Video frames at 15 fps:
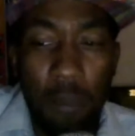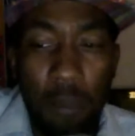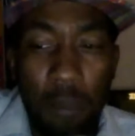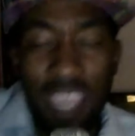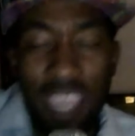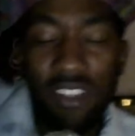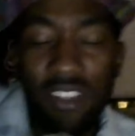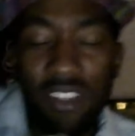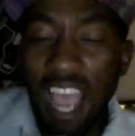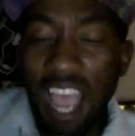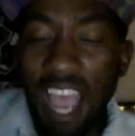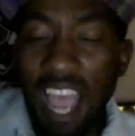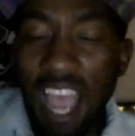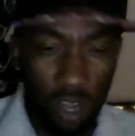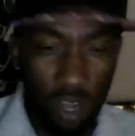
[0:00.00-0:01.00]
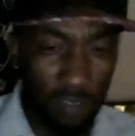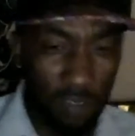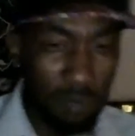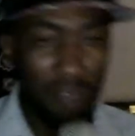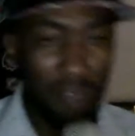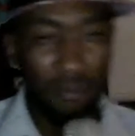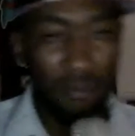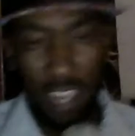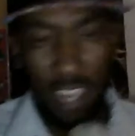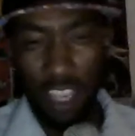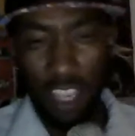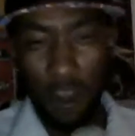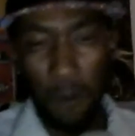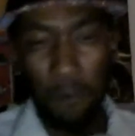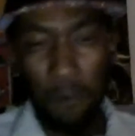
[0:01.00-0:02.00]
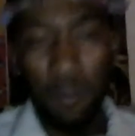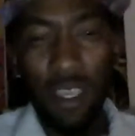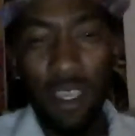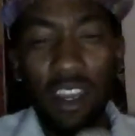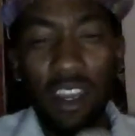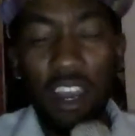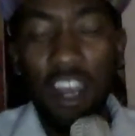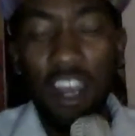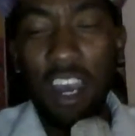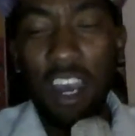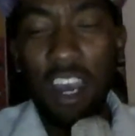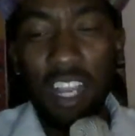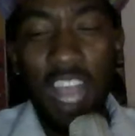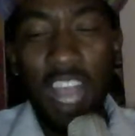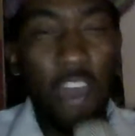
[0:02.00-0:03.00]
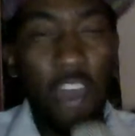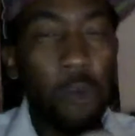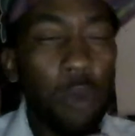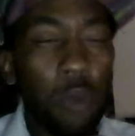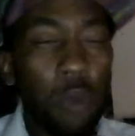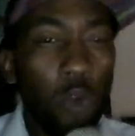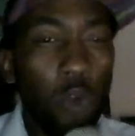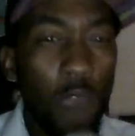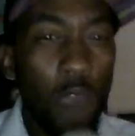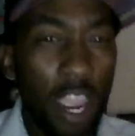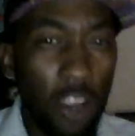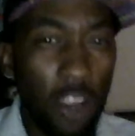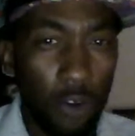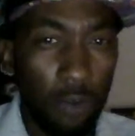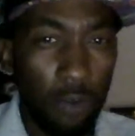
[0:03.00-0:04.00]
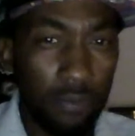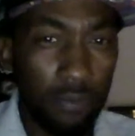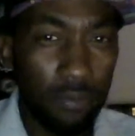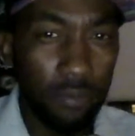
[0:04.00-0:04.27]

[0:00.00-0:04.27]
in the title of my video, Conor McGregor